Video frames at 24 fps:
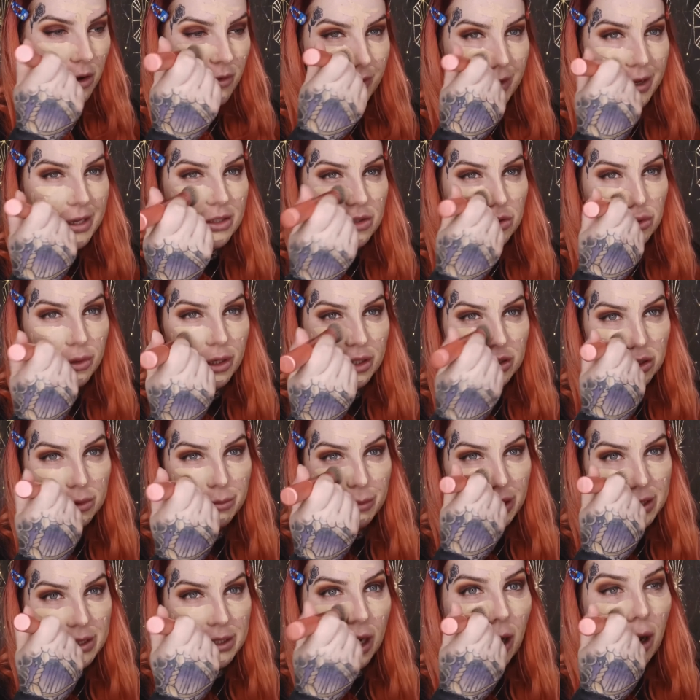Right, so I just
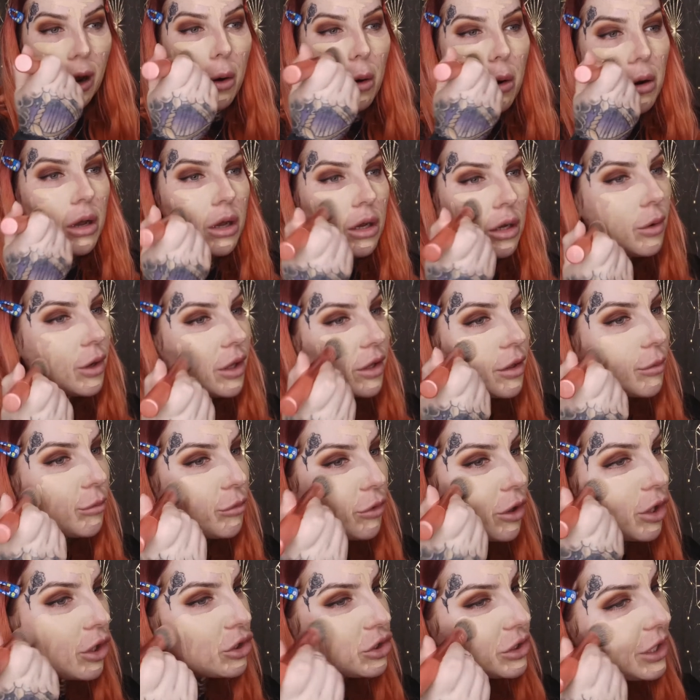blend it out with a
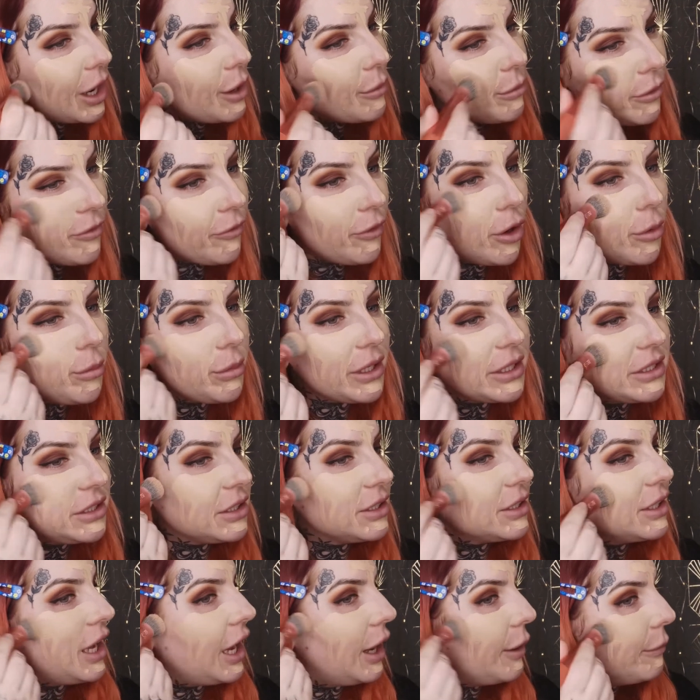brush. I prefer
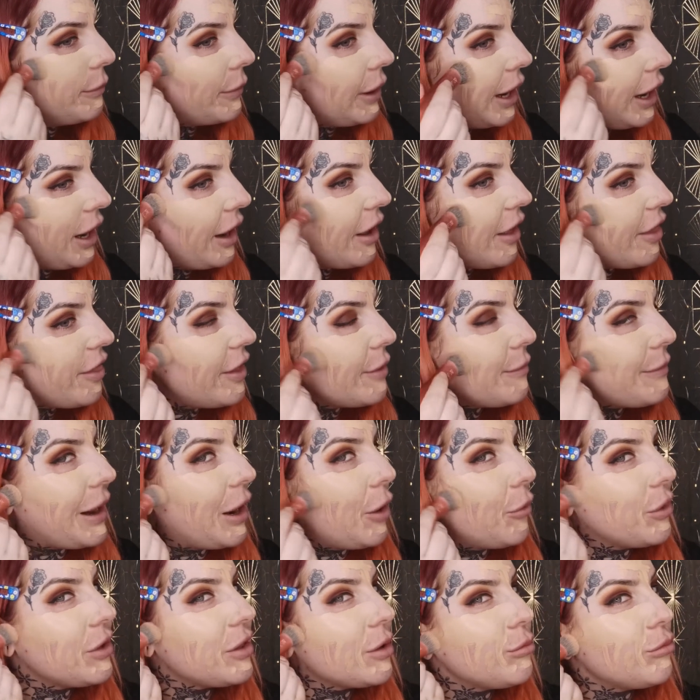blending them
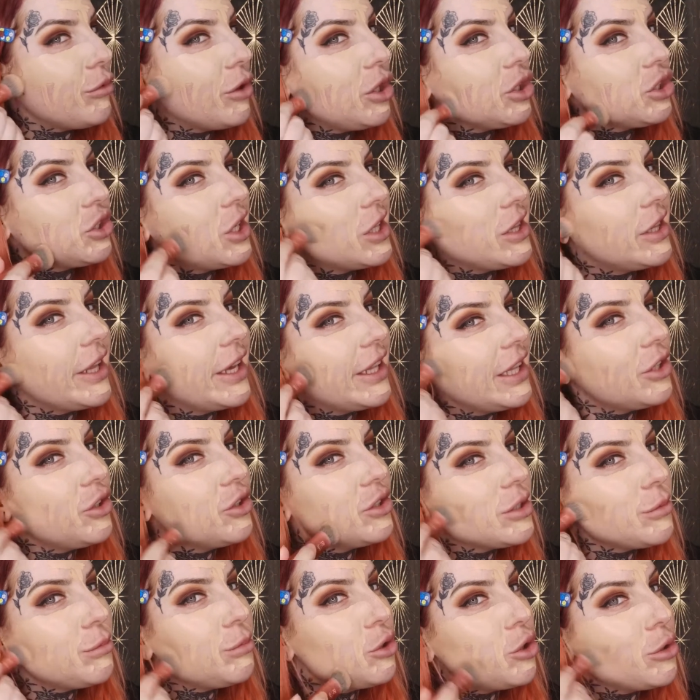out with a brush and then I
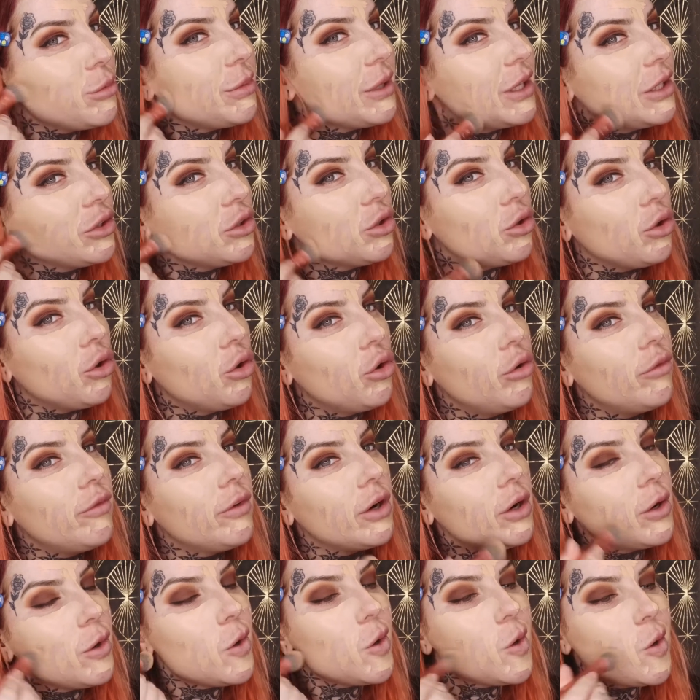use a beauty blender
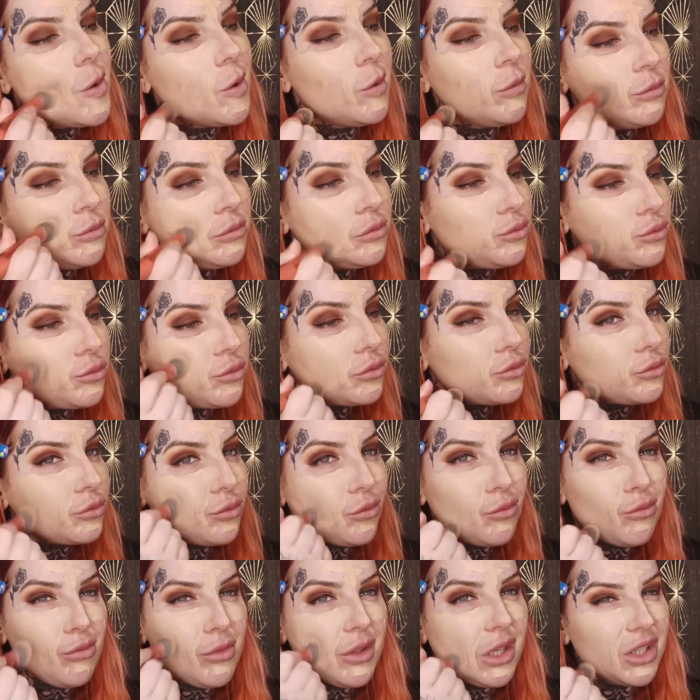over.
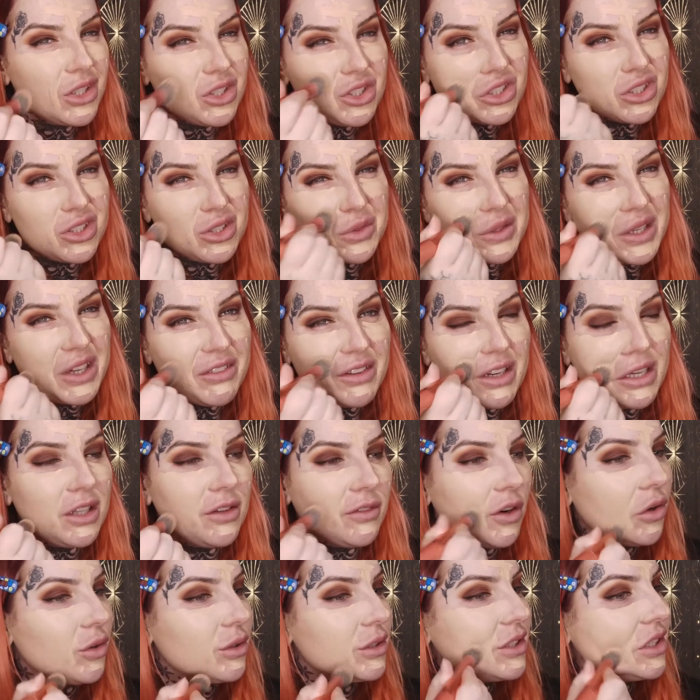It's just the way I've kind
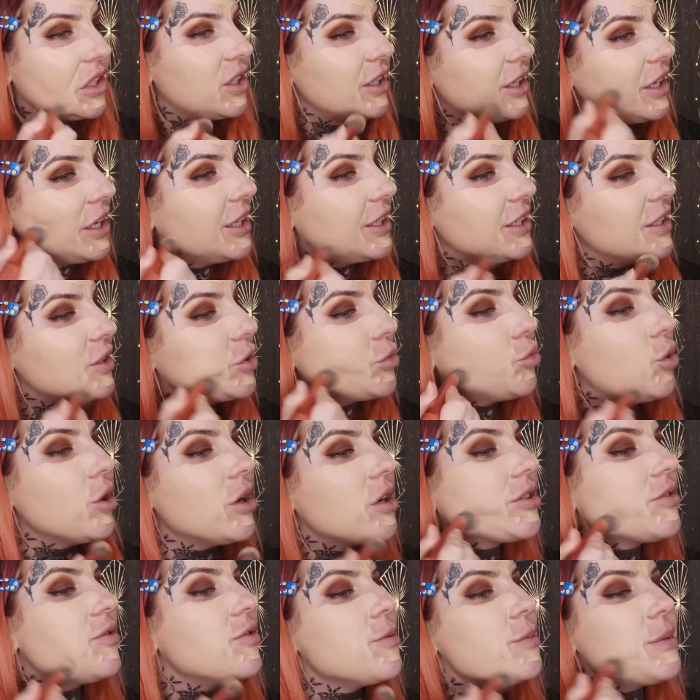of always done it and it's
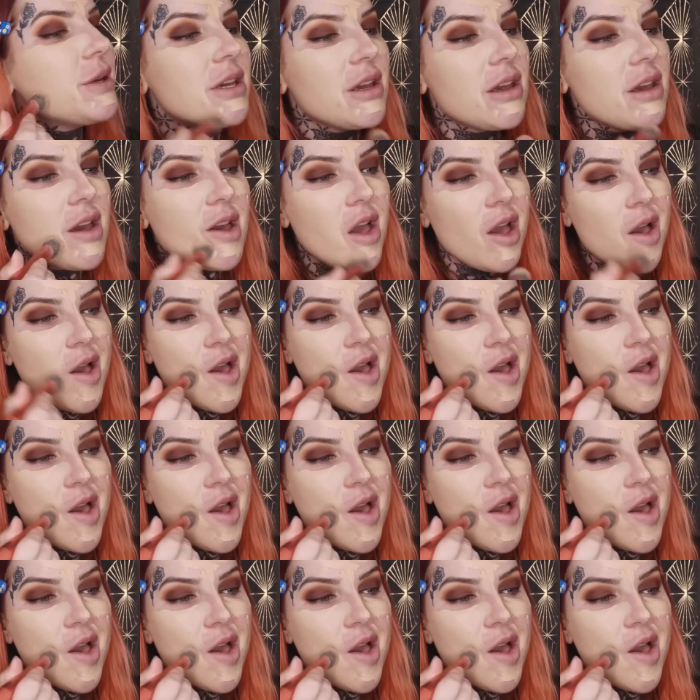worked for me.